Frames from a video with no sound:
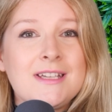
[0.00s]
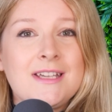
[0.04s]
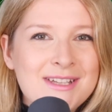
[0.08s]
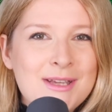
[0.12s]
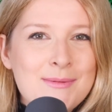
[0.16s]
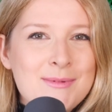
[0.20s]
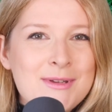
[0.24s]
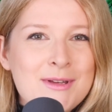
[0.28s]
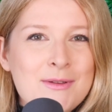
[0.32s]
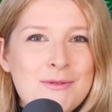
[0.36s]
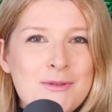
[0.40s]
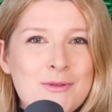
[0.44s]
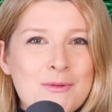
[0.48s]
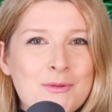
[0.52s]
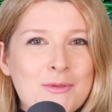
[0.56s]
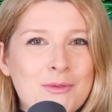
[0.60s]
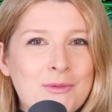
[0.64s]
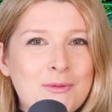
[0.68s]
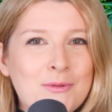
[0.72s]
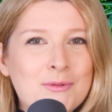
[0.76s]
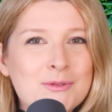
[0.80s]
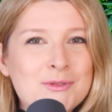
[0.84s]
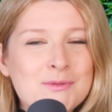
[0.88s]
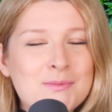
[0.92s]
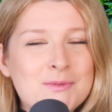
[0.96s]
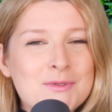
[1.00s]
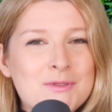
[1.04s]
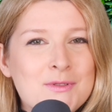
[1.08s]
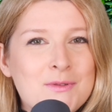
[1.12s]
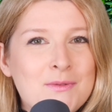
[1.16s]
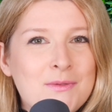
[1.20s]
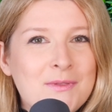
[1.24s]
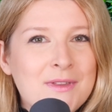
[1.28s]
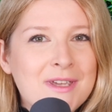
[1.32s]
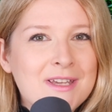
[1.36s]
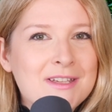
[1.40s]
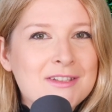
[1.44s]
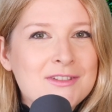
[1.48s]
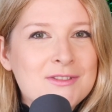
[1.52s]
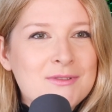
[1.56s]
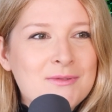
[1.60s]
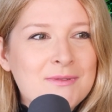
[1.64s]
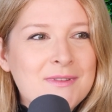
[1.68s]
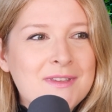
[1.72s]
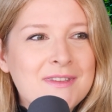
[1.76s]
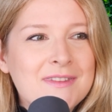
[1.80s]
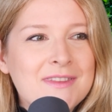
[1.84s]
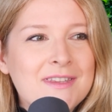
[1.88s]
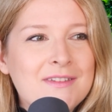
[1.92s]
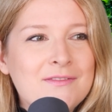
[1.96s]
Let me know your thoughts. What do you think? Do you
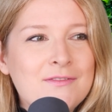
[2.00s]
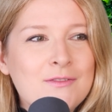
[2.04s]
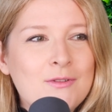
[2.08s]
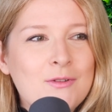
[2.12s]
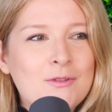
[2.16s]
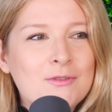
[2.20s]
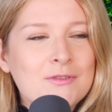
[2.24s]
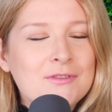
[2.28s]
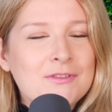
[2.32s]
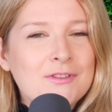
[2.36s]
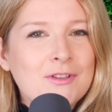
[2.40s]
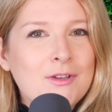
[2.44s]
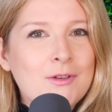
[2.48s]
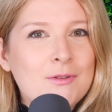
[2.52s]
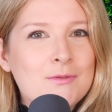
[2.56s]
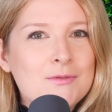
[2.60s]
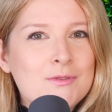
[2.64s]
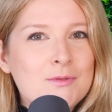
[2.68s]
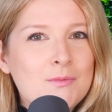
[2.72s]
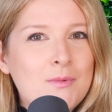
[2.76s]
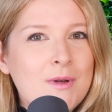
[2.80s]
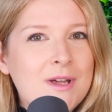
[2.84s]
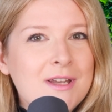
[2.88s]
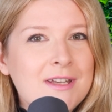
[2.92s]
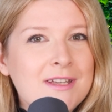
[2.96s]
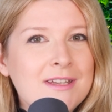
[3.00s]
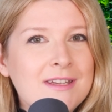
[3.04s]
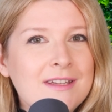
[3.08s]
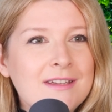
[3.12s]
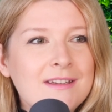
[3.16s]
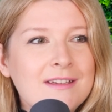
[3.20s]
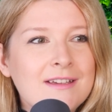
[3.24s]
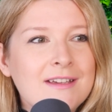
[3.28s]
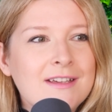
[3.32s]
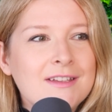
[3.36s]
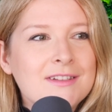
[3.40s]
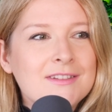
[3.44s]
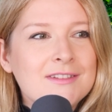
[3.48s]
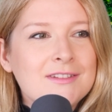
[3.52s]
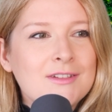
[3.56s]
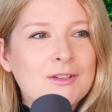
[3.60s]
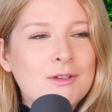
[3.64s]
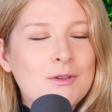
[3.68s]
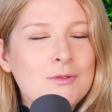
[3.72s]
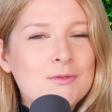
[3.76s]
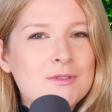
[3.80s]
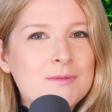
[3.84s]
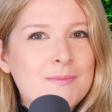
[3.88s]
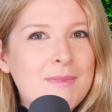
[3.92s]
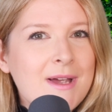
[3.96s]
think they've got the Koda 1 and the
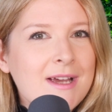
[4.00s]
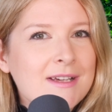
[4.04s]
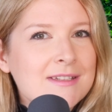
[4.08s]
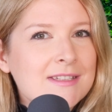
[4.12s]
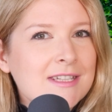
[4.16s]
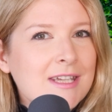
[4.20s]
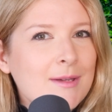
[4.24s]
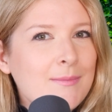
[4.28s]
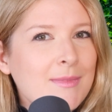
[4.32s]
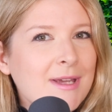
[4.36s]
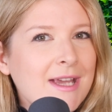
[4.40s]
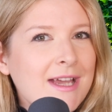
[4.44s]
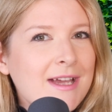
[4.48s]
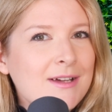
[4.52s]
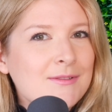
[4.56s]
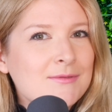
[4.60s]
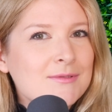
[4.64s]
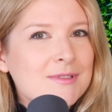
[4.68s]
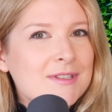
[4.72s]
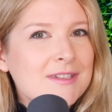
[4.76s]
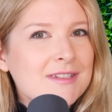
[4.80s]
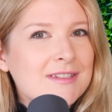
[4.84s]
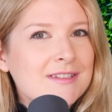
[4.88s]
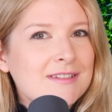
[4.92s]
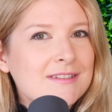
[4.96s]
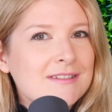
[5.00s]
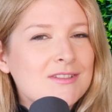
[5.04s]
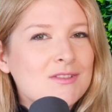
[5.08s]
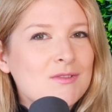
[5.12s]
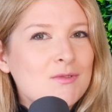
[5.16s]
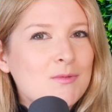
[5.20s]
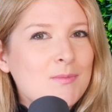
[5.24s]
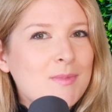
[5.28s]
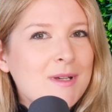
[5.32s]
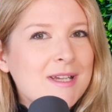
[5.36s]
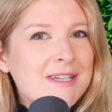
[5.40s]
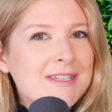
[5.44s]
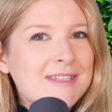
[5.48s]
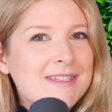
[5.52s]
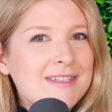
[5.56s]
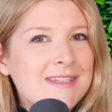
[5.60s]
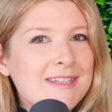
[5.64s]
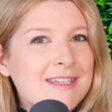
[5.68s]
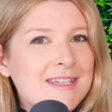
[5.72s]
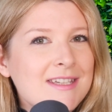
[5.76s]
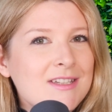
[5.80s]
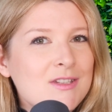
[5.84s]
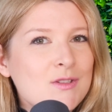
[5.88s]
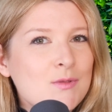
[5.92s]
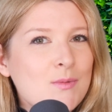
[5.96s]
Koda Max coming out to replace
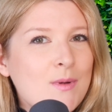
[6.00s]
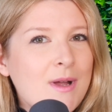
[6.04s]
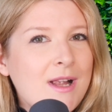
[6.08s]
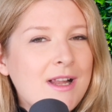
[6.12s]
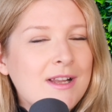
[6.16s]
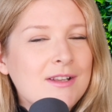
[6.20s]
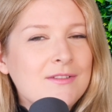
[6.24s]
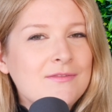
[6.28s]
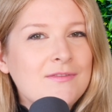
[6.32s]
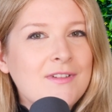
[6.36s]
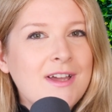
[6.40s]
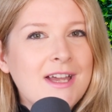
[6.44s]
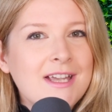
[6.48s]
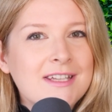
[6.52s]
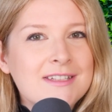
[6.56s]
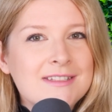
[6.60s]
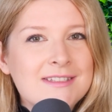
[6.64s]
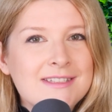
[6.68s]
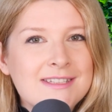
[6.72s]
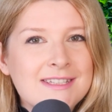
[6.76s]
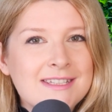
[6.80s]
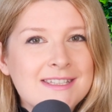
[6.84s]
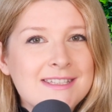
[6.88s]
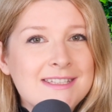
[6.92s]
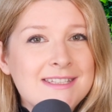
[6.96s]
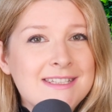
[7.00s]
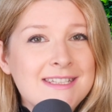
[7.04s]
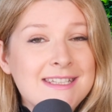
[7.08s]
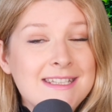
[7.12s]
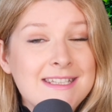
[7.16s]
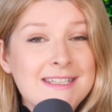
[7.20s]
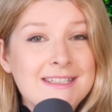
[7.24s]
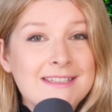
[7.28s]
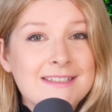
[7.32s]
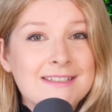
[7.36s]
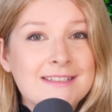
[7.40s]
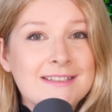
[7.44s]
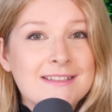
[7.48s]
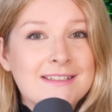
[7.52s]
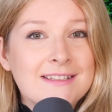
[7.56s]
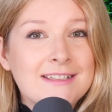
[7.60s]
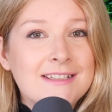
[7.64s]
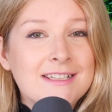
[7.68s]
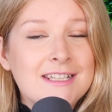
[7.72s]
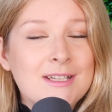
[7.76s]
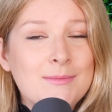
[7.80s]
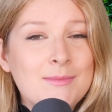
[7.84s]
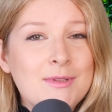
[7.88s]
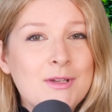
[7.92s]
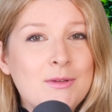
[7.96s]
the 12 and 16?
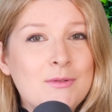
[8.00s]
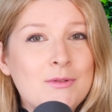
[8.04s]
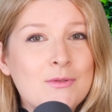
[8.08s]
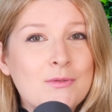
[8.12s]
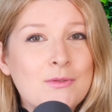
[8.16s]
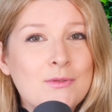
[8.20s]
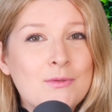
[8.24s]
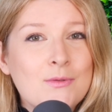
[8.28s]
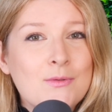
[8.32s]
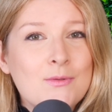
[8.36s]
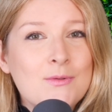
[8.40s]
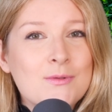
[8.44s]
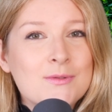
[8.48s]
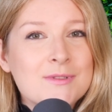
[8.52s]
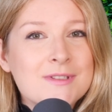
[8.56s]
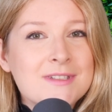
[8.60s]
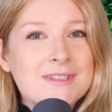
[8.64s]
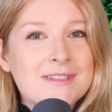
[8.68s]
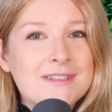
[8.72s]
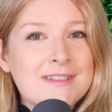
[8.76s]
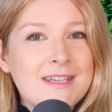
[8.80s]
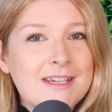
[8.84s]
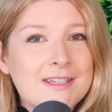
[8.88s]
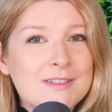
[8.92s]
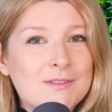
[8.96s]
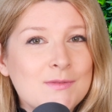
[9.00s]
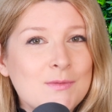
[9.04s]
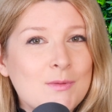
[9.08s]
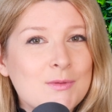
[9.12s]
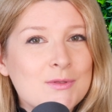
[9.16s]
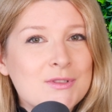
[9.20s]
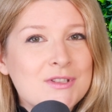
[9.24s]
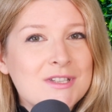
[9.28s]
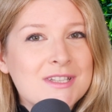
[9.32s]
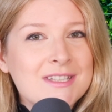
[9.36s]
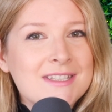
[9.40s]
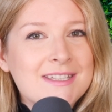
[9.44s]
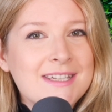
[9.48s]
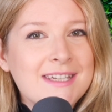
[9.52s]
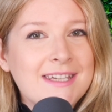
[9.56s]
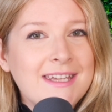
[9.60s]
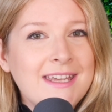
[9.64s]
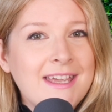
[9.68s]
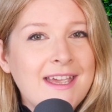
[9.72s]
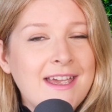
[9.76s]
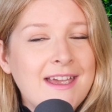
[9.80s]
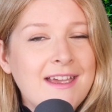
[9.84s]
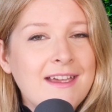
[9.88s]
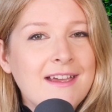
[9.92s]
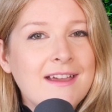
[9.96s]
Let me know your thoughts. Thanks for watching. Take
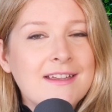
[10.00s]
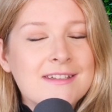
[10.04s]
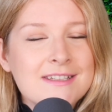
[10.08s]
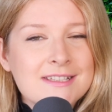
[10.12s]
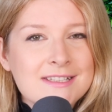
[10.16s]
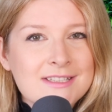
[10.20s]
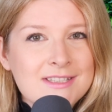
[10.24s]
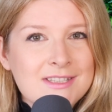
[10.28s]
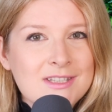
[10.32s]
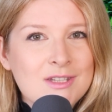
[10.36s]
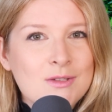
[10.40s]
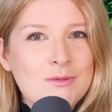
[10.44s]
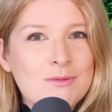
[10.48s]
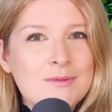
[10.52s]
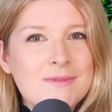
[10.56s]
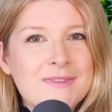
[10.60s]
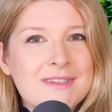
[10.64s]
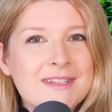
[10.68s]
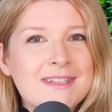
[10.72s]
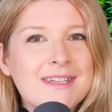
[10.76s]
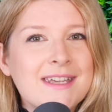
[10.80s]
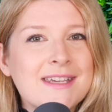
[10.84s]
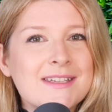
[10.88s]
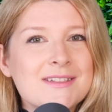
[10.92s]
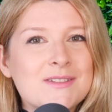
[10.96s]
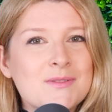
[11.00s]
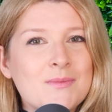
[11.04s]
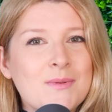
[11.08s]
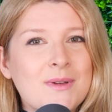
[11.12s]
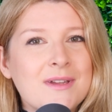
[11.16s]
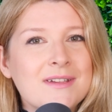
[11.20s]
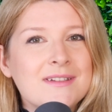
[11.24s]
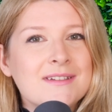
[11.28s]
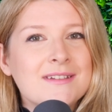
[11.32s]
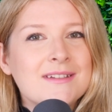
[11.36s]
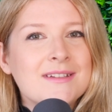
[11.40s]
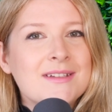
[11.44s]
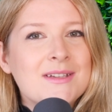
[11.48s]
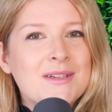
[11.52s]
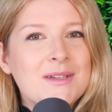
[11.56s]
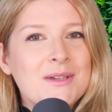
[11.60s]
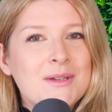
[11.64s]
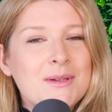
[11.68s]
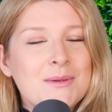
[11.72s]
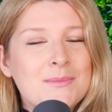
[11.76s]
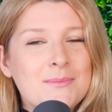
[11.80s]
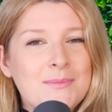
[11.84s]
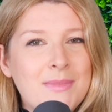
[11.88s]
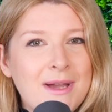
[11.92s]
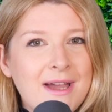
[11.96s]
care, and I'll see you in the next one.
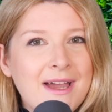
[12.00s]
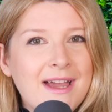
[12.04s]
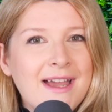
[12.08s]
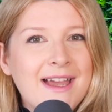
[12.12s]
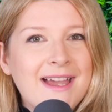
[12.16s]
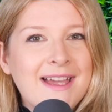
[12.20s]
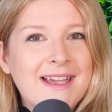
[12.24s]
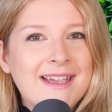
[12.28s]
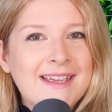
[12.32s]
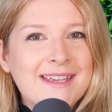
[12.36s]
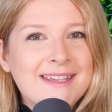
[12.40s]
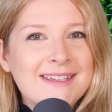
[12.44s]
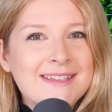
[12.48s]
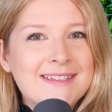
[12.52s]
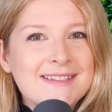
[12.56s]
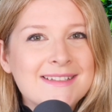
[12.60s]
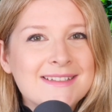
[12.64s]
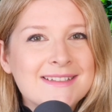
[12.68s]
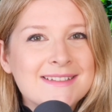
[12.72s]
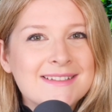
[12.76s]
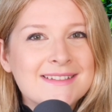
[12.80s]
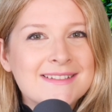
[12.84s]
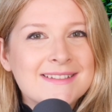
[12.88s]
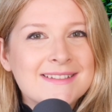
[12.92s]
Bye.